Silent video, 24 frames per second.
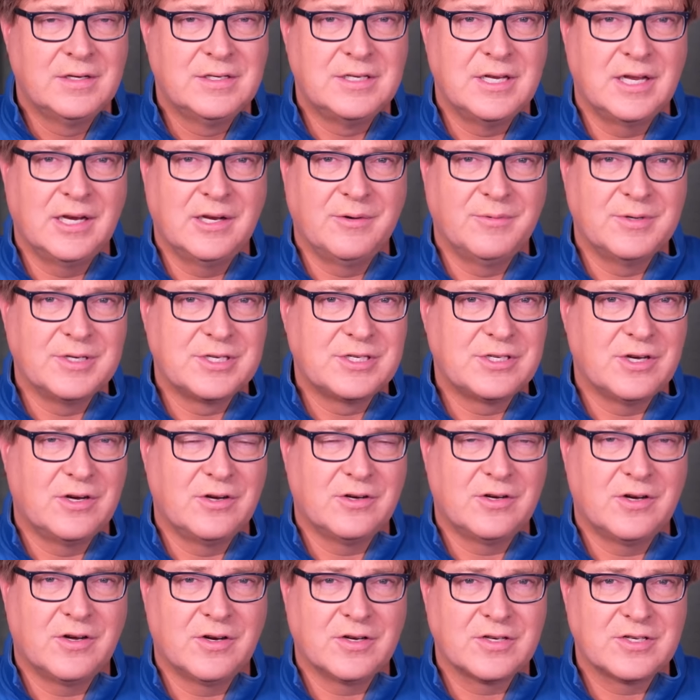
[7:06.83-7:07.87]
dealing with
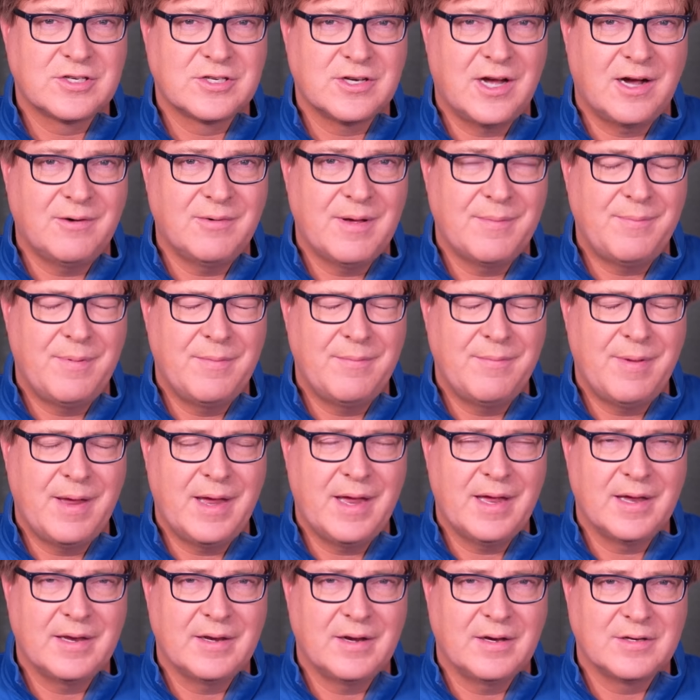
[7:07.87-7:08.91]
so-called assault weapon ban,